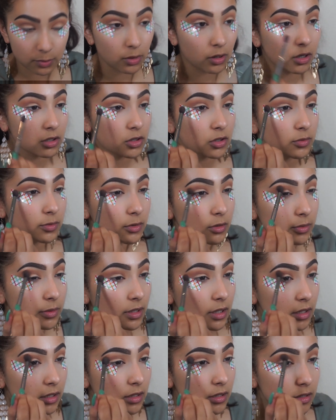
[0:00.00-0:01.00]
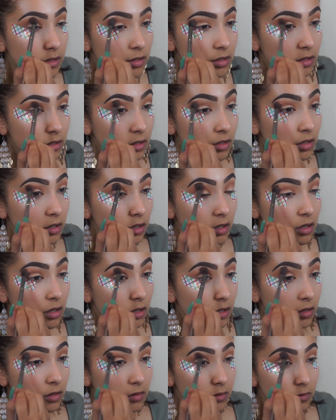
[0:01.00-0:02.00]
possible, because
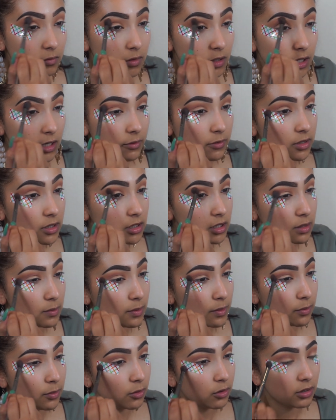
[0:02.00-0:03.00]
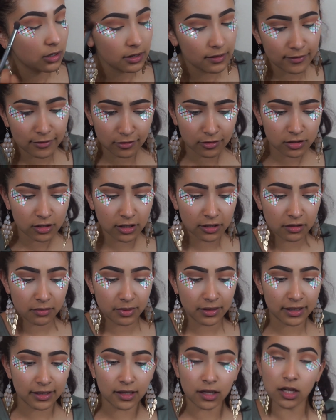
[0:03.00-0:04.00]
when I would see people, even though it's not going to
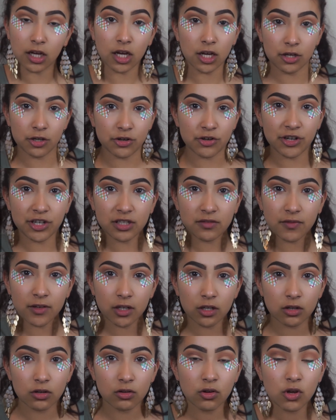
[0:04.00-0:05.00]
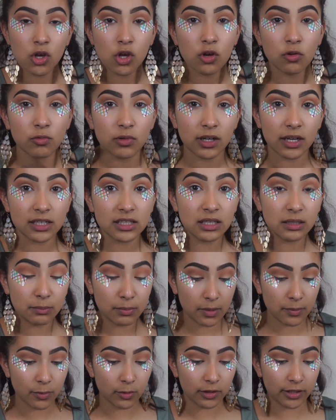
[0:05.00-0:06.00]
be like a cut crease video, when I seen
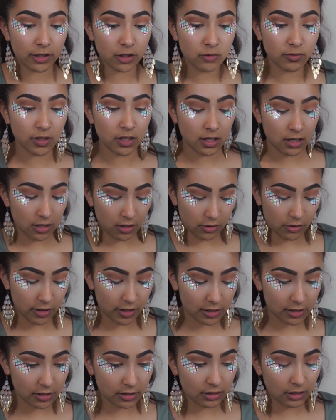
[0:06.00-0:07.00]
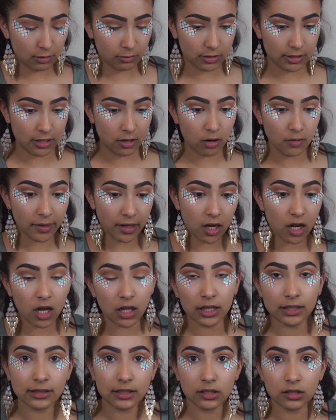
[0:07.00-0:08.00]
people like doing cut creases, I was like, oh my god,
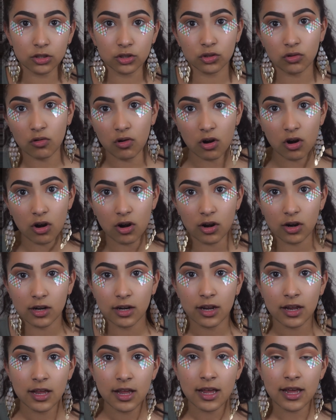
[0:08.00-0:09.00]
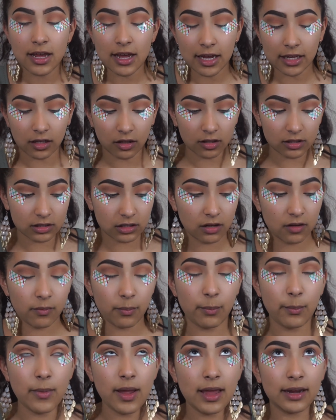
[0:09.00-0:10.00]
like that looks so hard and all that stuff.
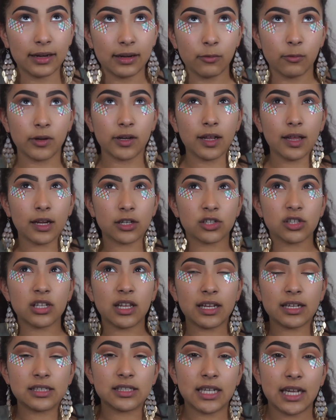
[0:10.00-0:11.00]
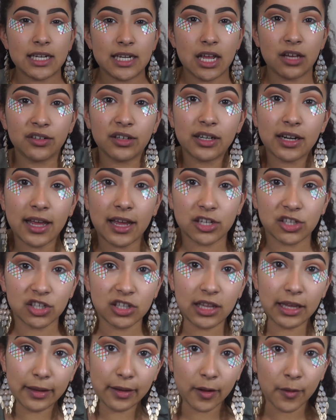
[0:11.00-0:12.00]
And when I actually like sat down and I actually
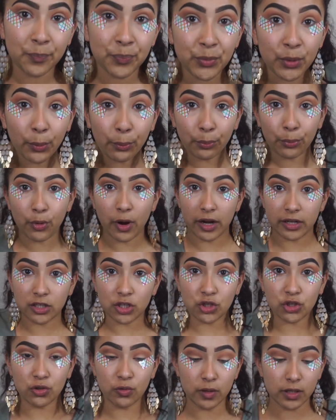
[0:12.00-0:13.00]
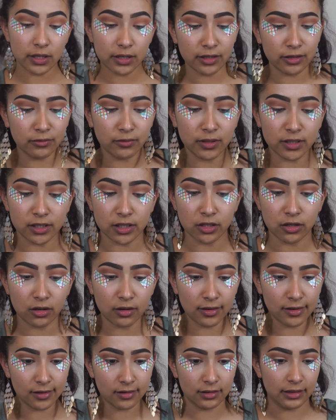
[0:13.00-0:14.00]
like practiced doing it, it was
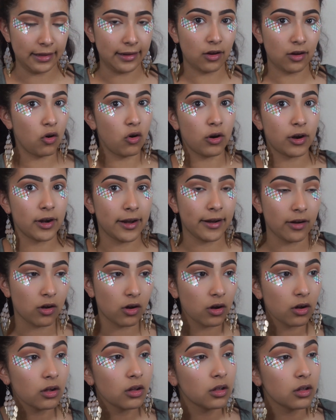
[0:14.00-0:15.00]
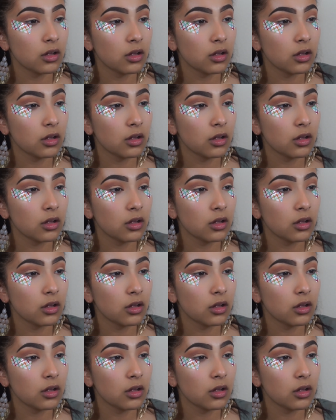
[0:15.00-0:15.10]
not like hard at all.